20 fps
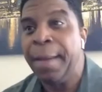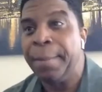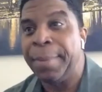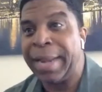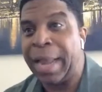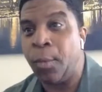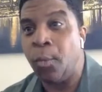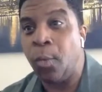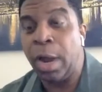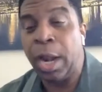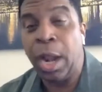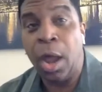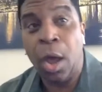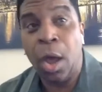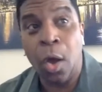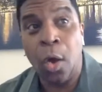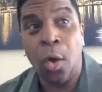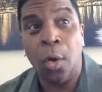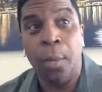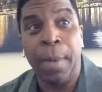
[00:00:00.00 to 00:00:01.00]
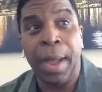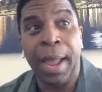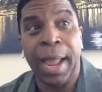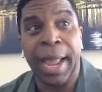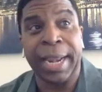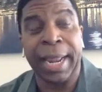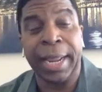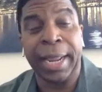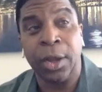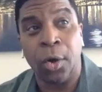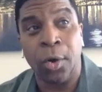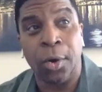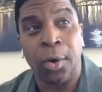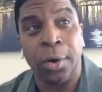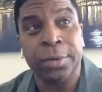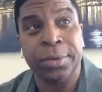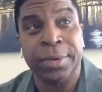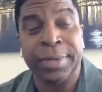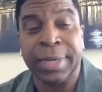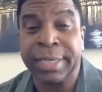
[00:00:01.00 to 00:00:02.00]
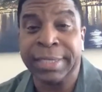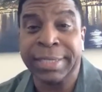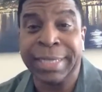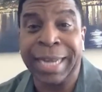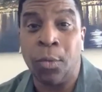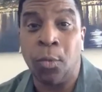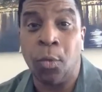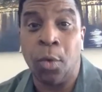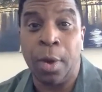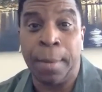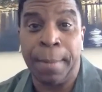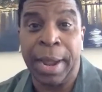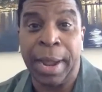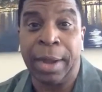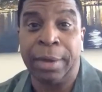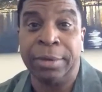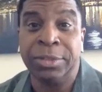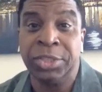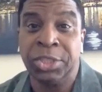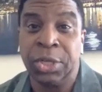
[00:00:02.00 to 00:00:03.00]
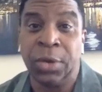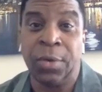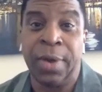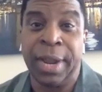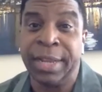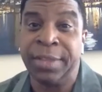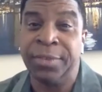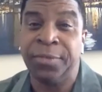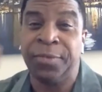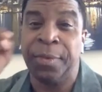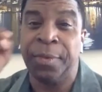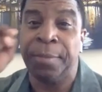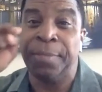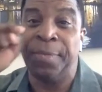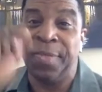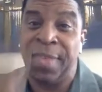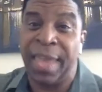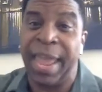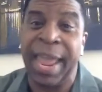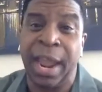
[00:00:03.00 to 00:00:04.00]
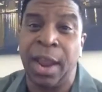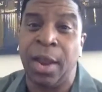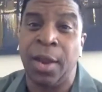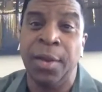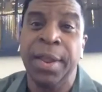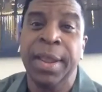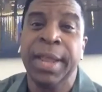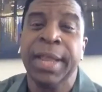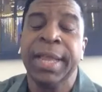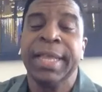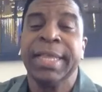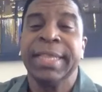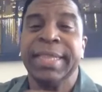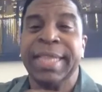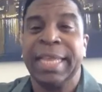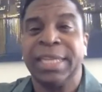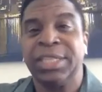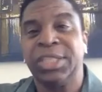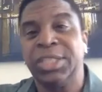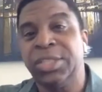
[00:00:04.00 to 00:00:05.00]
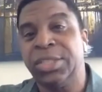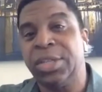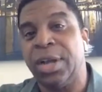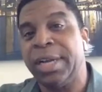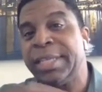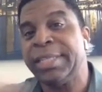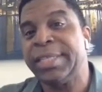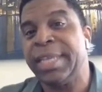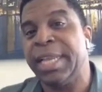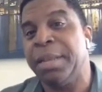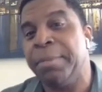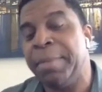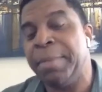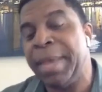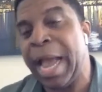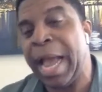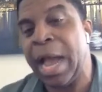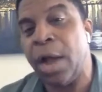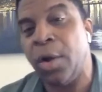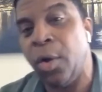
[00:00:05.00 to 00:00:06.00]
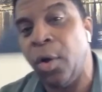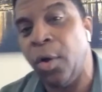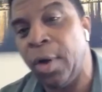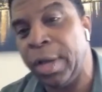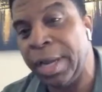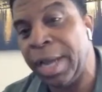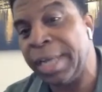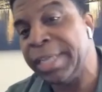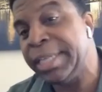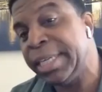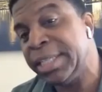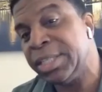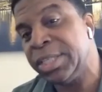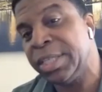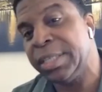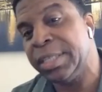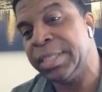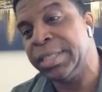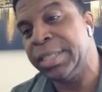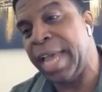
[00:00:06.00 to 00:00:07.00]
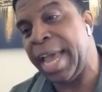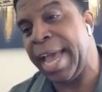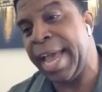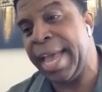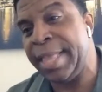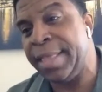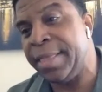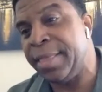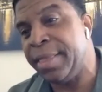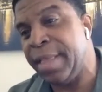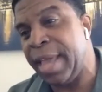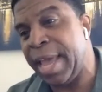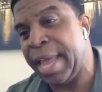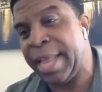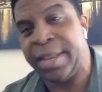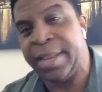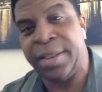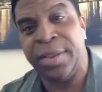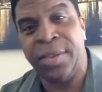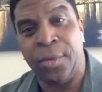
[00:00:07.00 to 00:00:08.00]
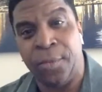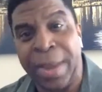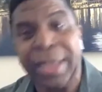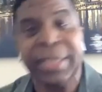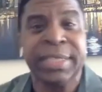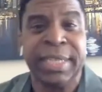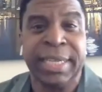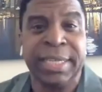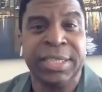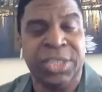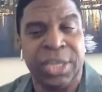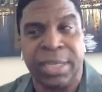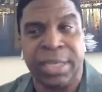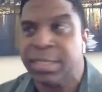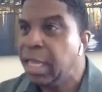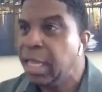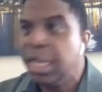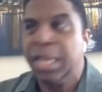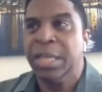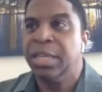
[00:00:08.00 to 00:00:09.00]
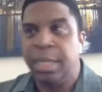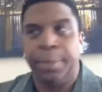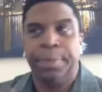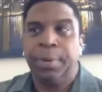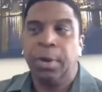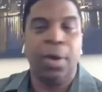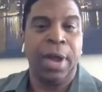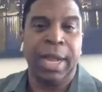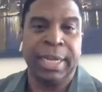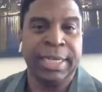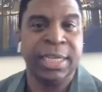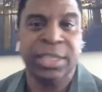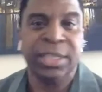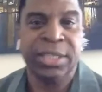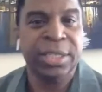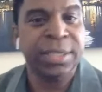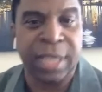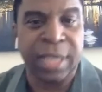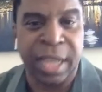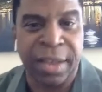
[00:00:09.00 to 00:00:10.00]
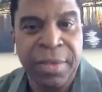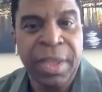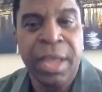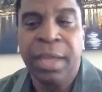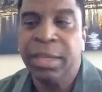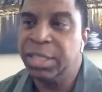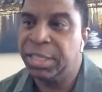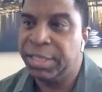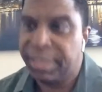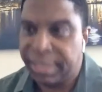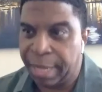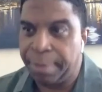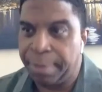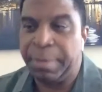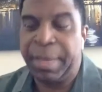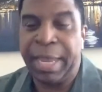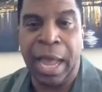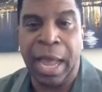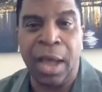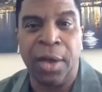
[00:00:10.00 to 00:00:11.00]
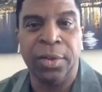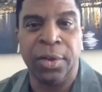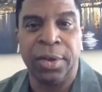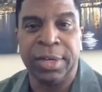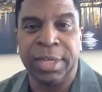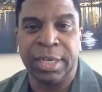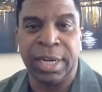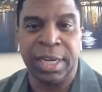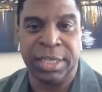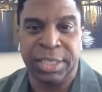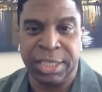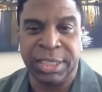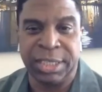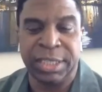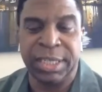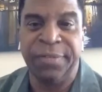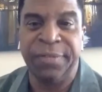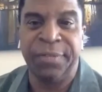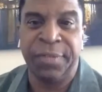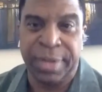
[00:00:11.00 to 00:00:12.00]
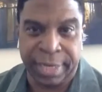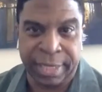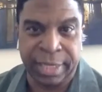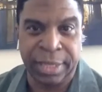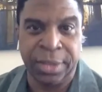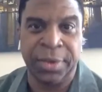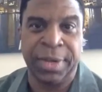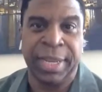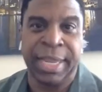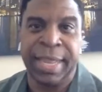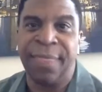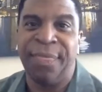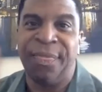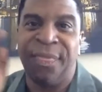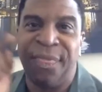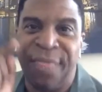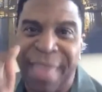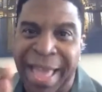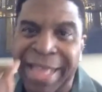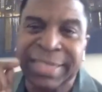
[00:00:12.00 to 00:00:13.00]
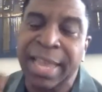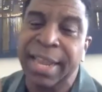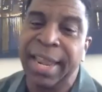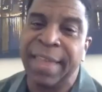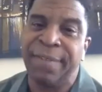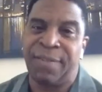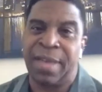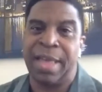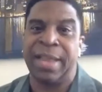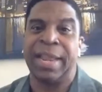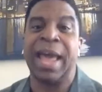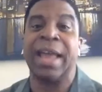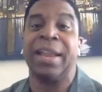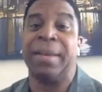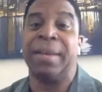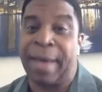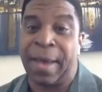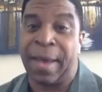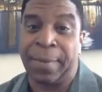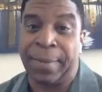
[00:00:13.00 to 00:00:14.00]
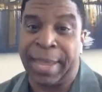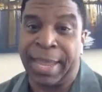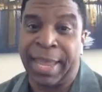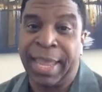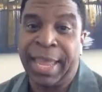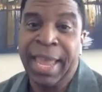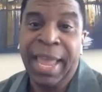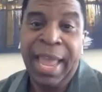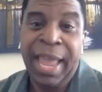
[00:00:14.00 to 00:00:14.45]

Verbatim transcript: But I went home and I called her and I said, I want my own show. And it's from there that she started sending me out on auditions. And, and the rest is just typical audition stuff. She sent right. me out on an audition for Nickelodeon. That's how they found out about me.